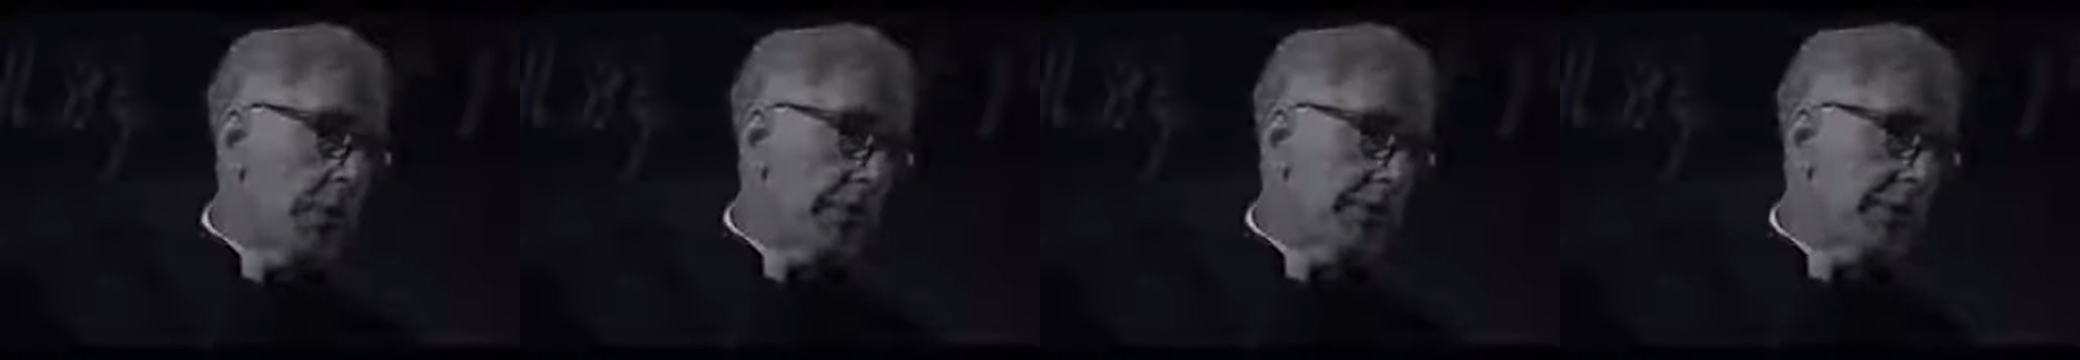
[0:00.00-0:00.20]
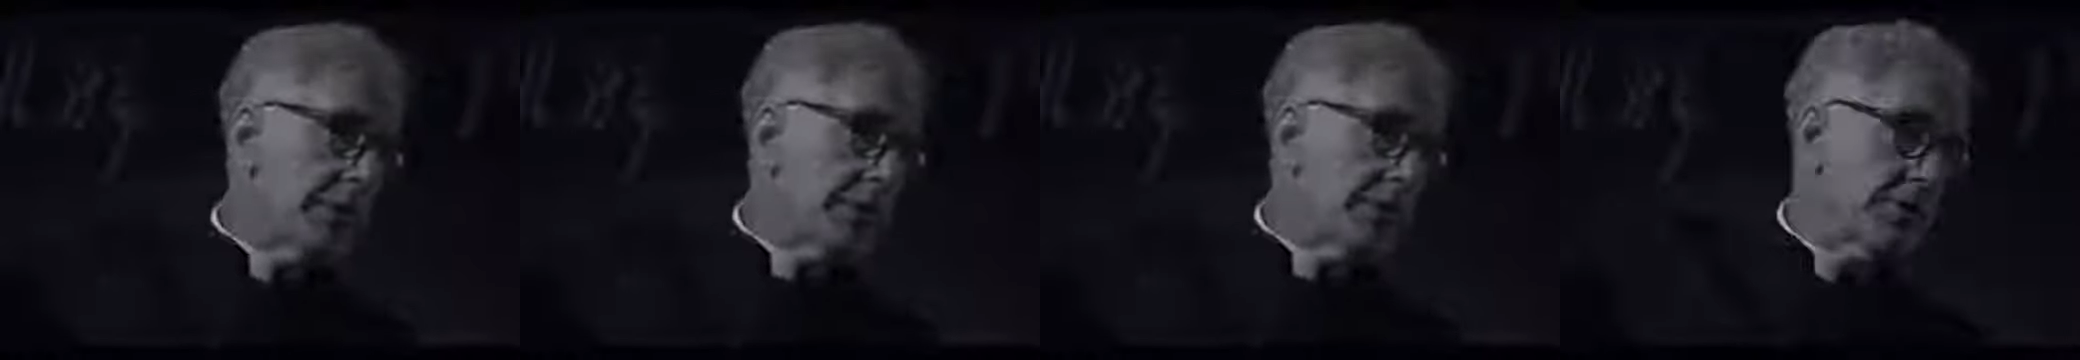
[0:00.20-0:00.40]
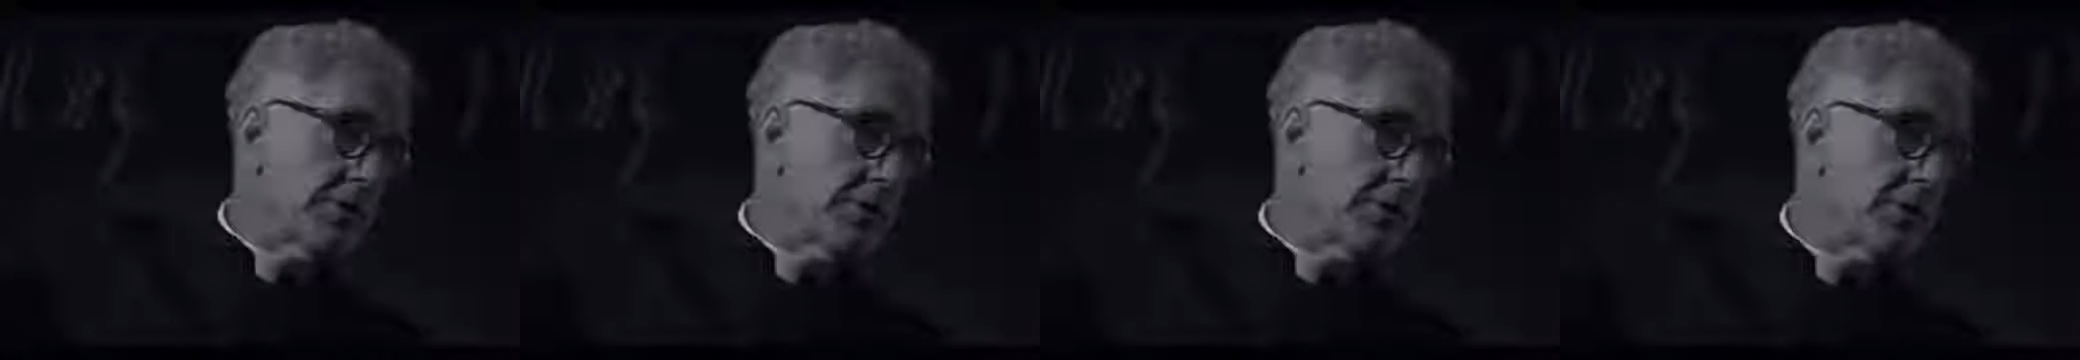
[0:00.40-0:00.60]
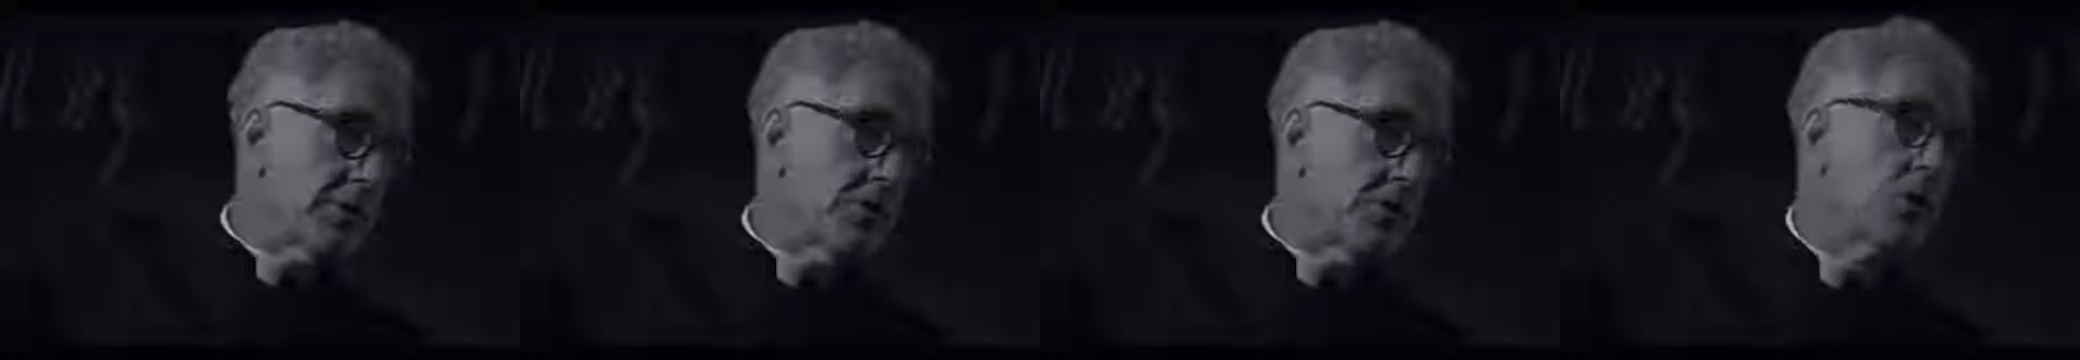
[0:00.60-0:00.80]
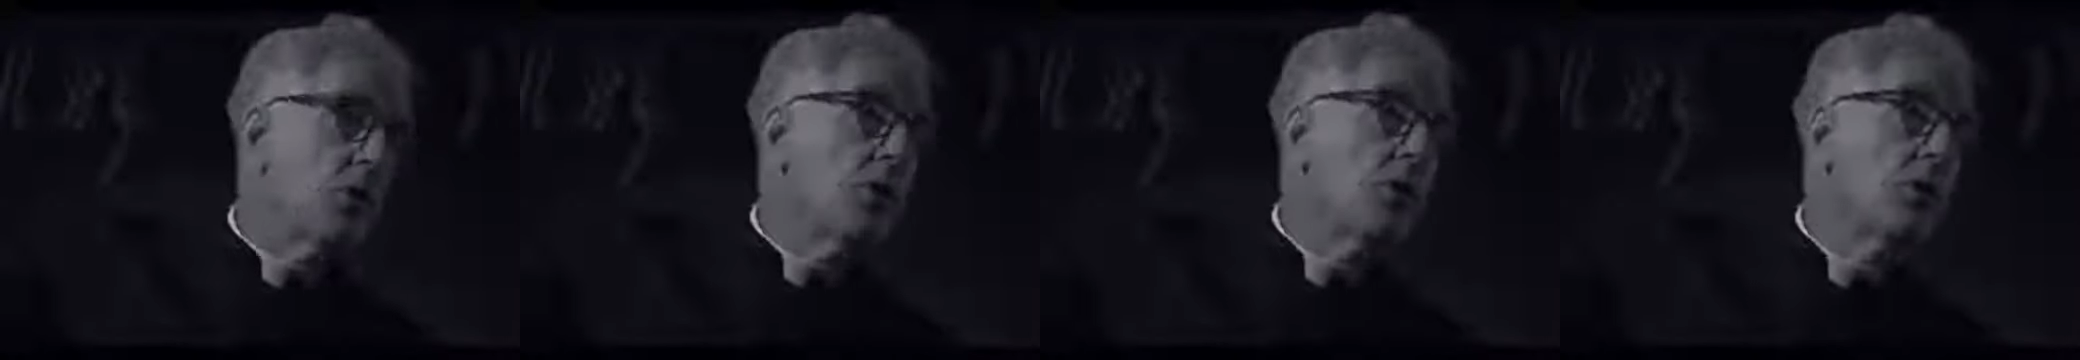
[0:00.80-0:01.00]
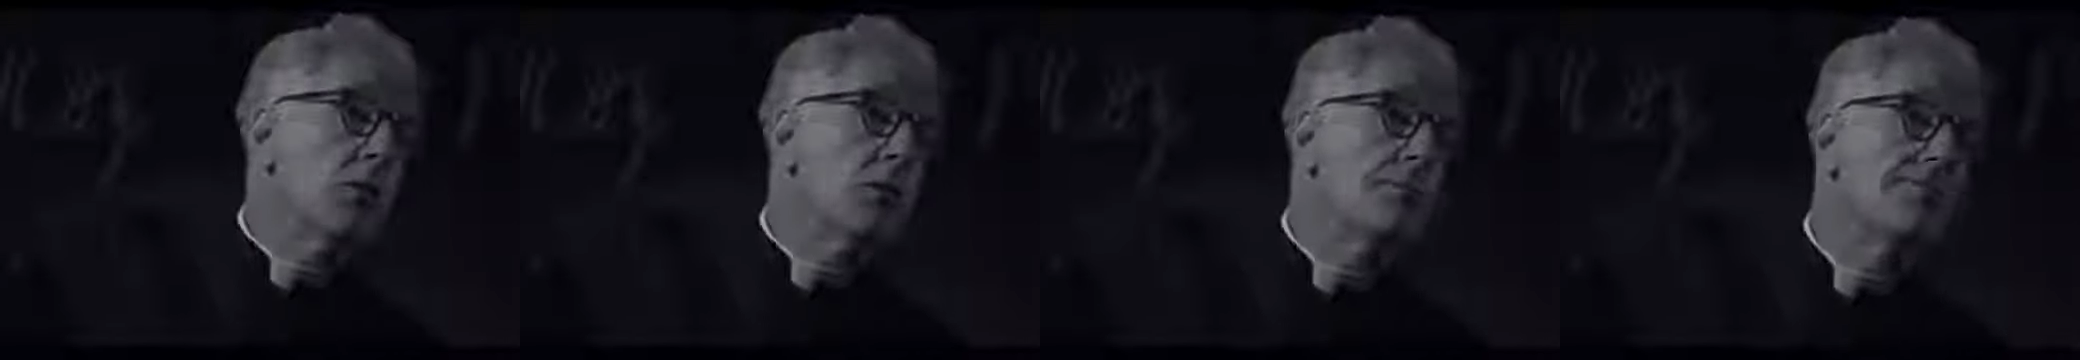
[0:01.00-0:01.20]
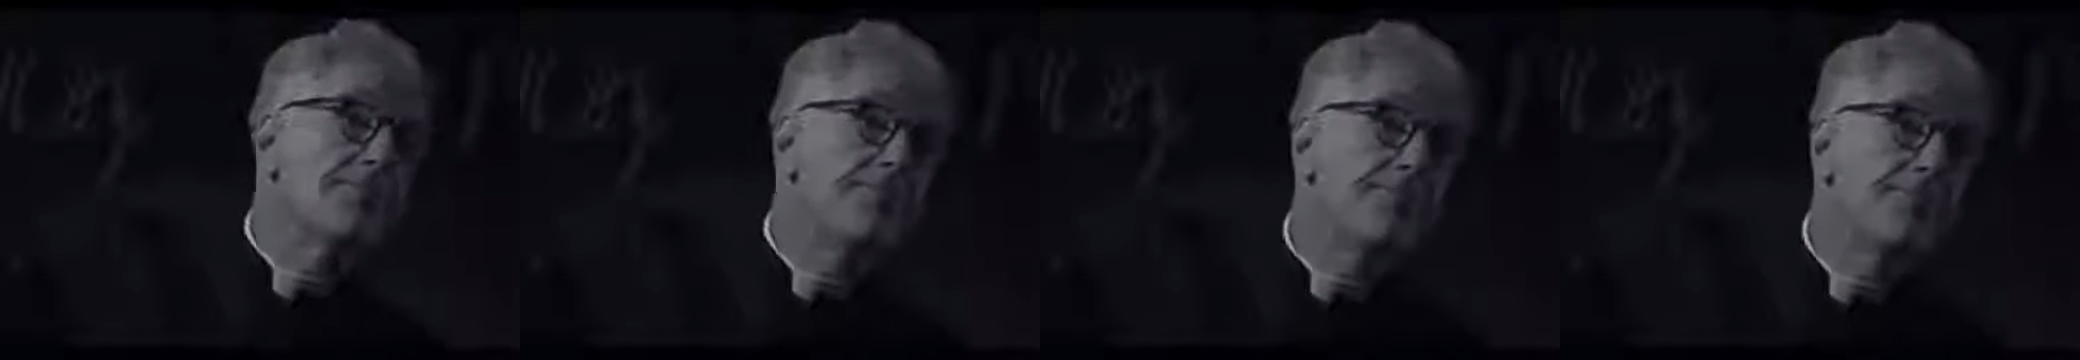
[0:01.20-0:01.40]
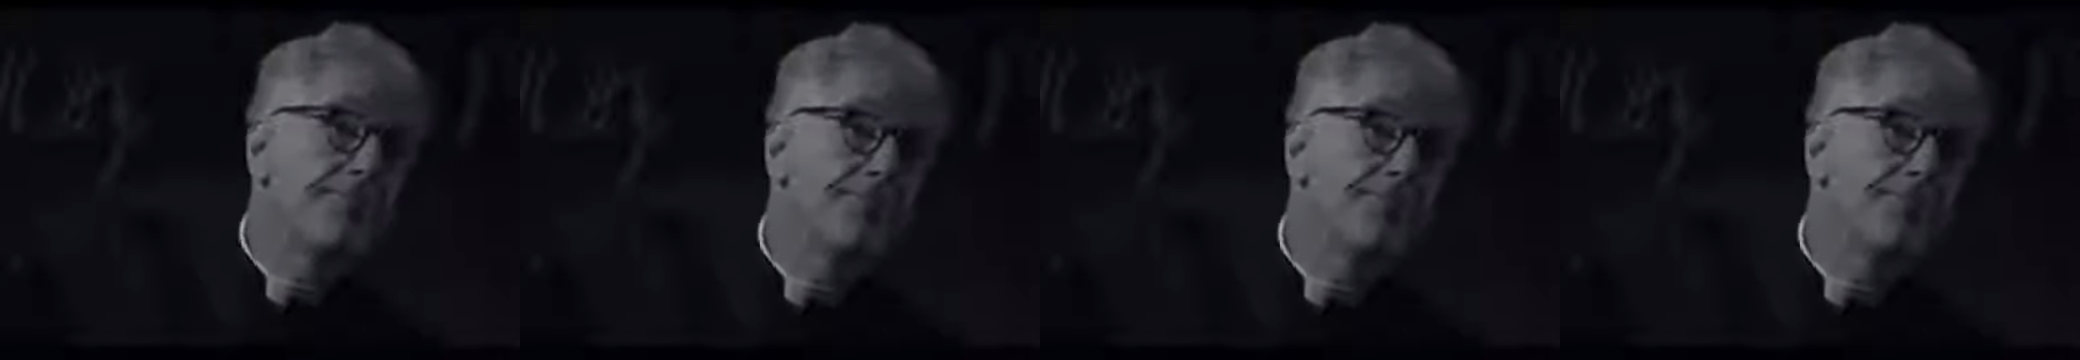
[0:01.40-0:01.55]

of this school.